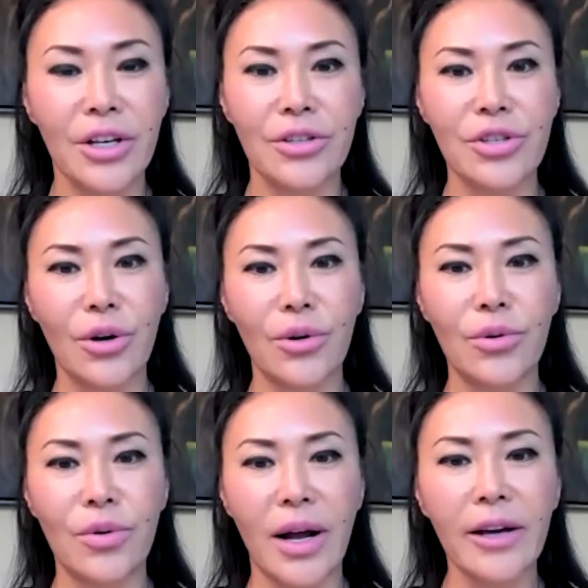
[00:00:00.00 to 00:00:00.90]

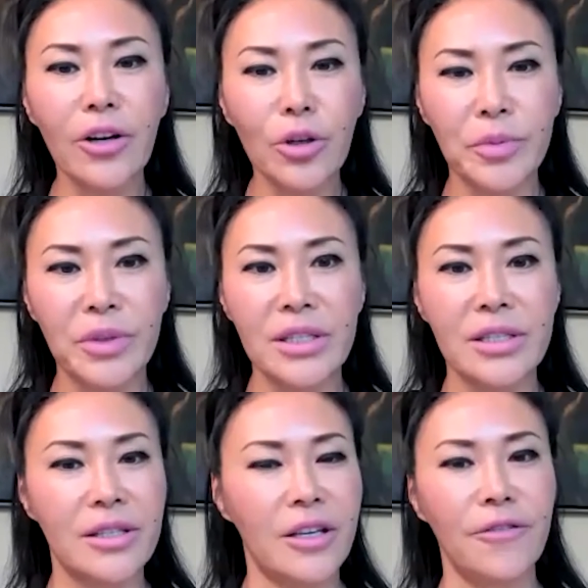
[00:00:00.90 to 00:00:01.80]
So I hope
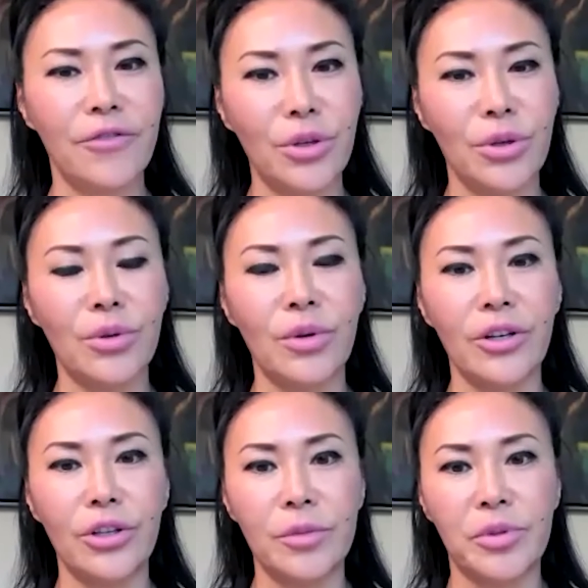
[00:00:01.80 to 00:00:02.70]
this gives you
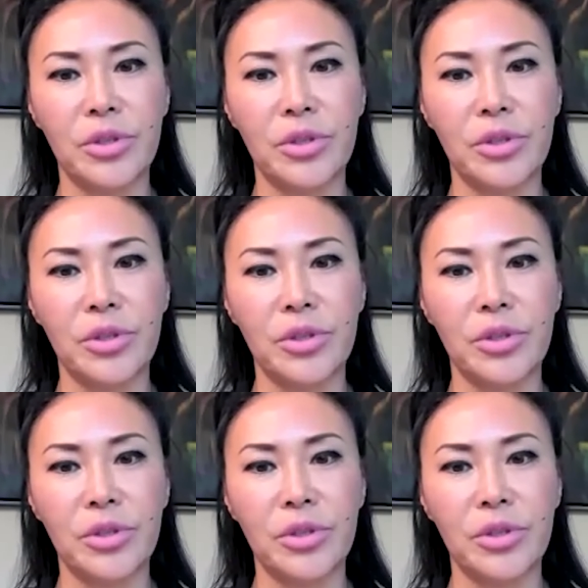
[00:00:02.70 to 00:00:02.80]
a good